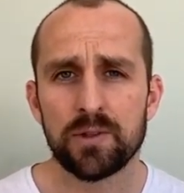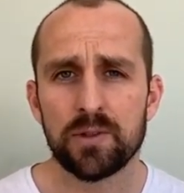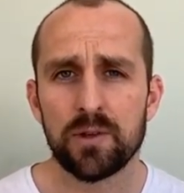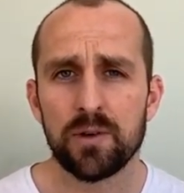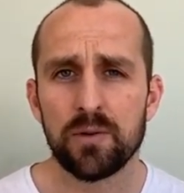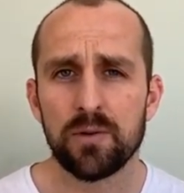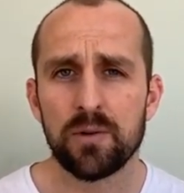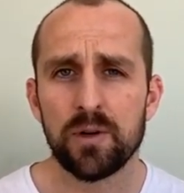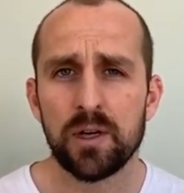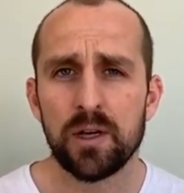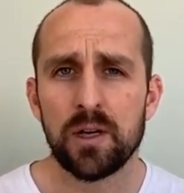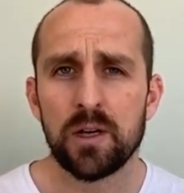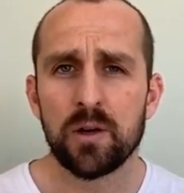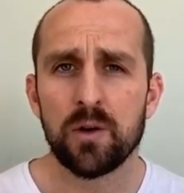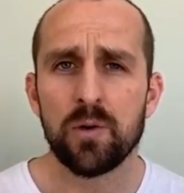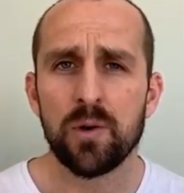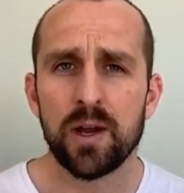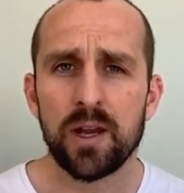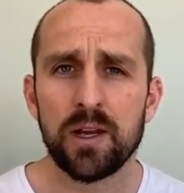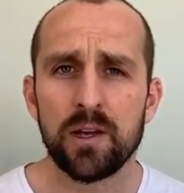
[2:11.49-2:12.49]
So
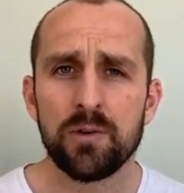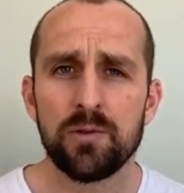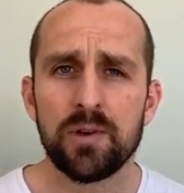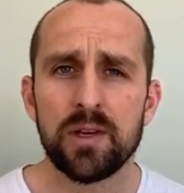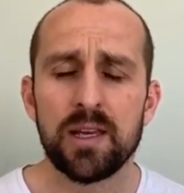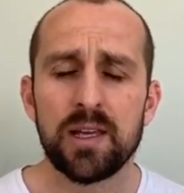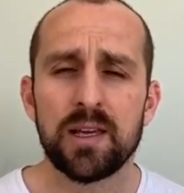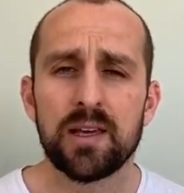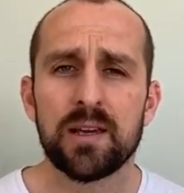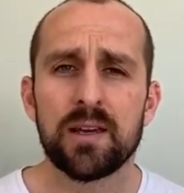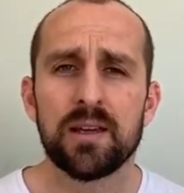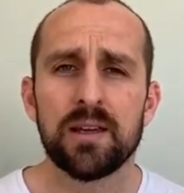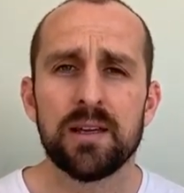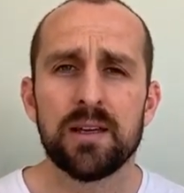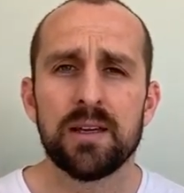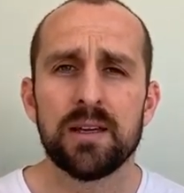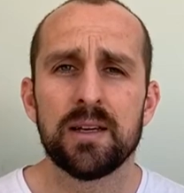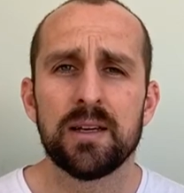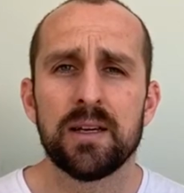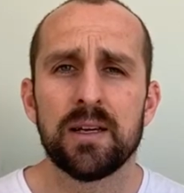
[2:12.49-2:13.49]
quite a unique
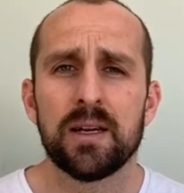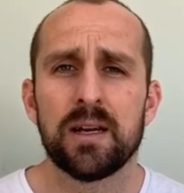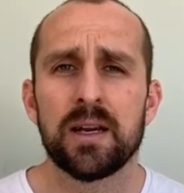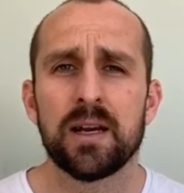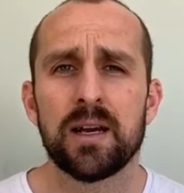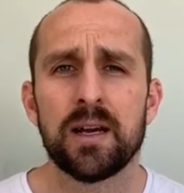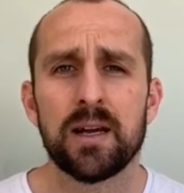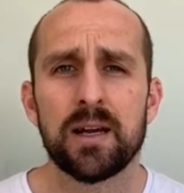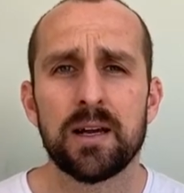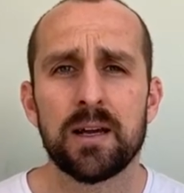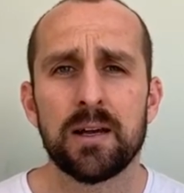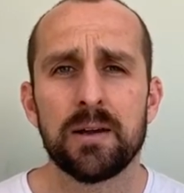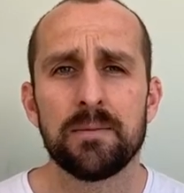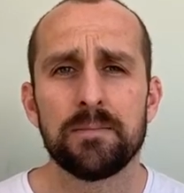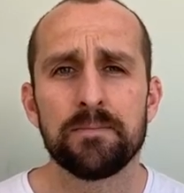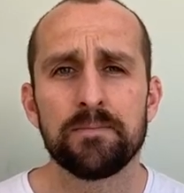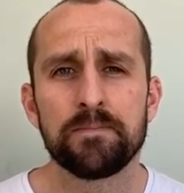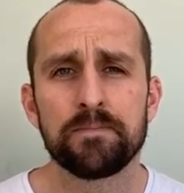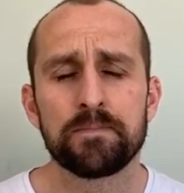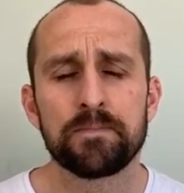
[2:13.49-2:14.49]

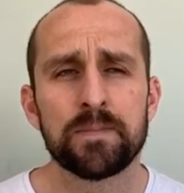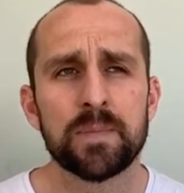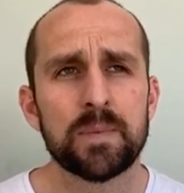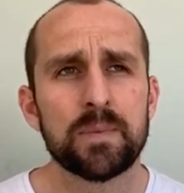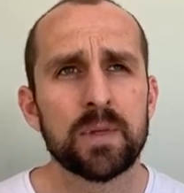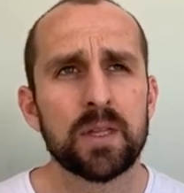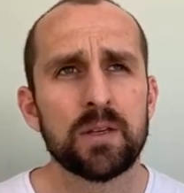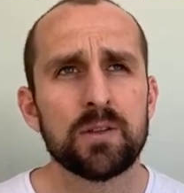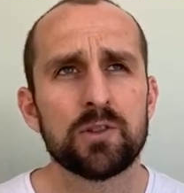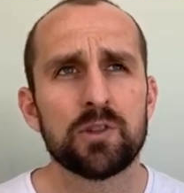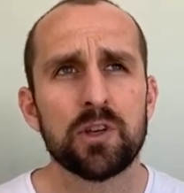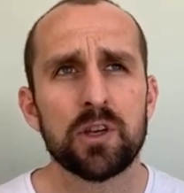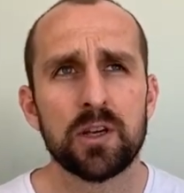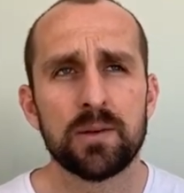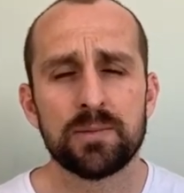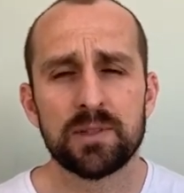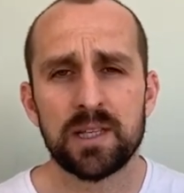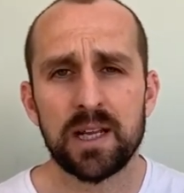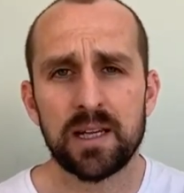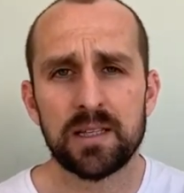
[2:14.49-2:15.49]

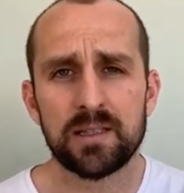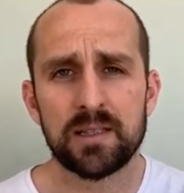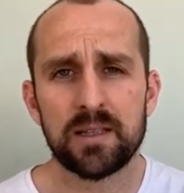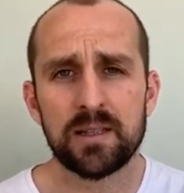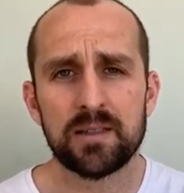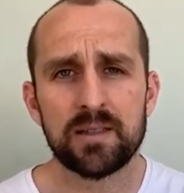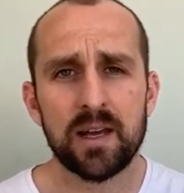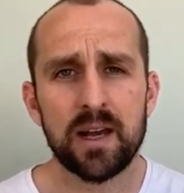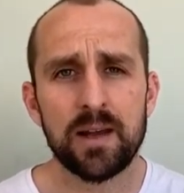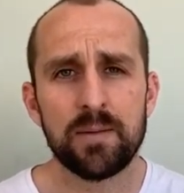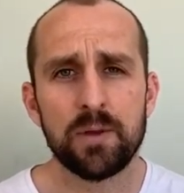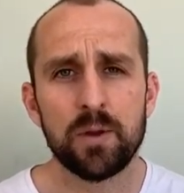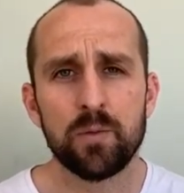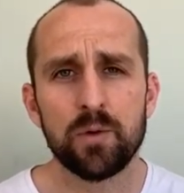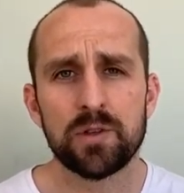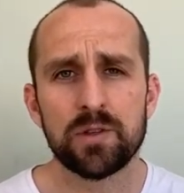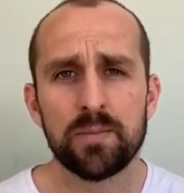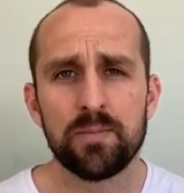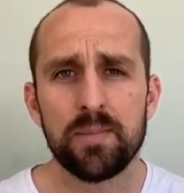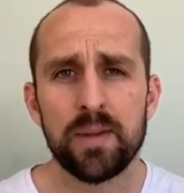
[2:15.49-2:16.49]
circumstance at the time. There
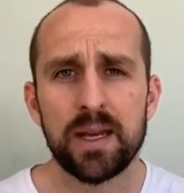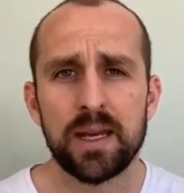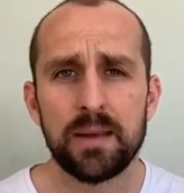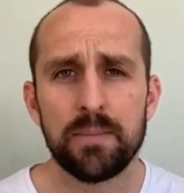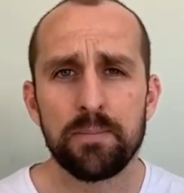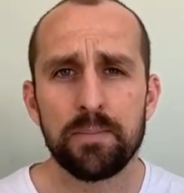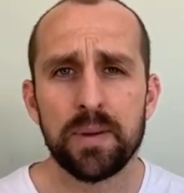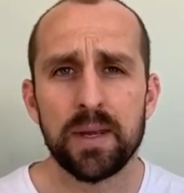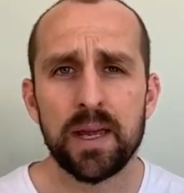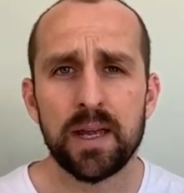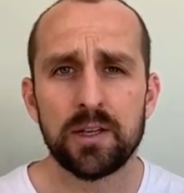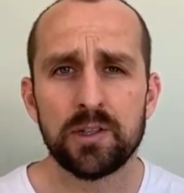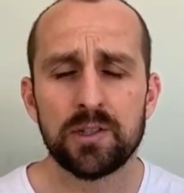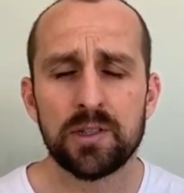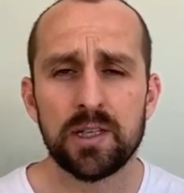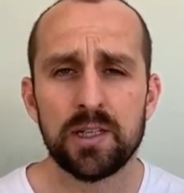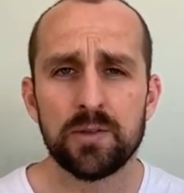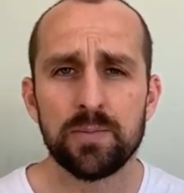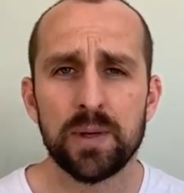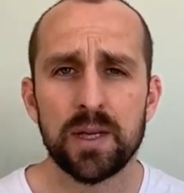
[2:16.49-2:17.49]
wasn't many
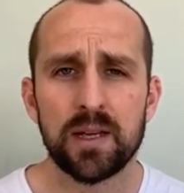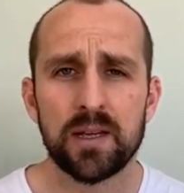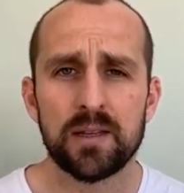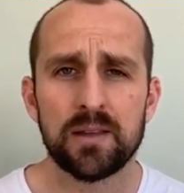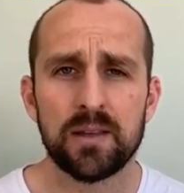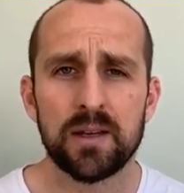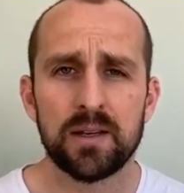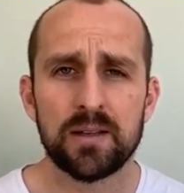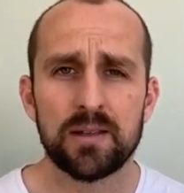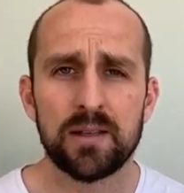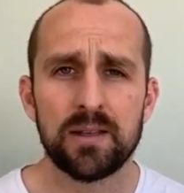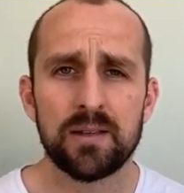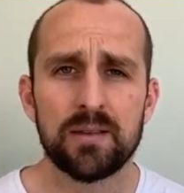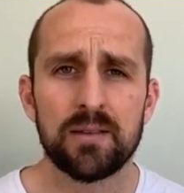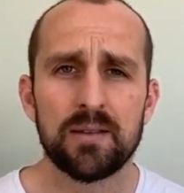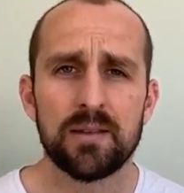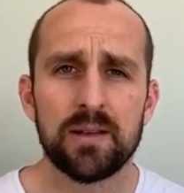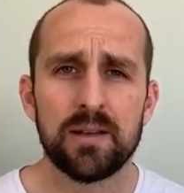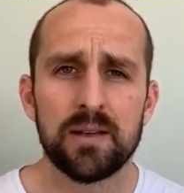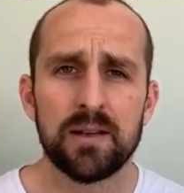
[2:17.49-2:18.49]
PhDs being conducted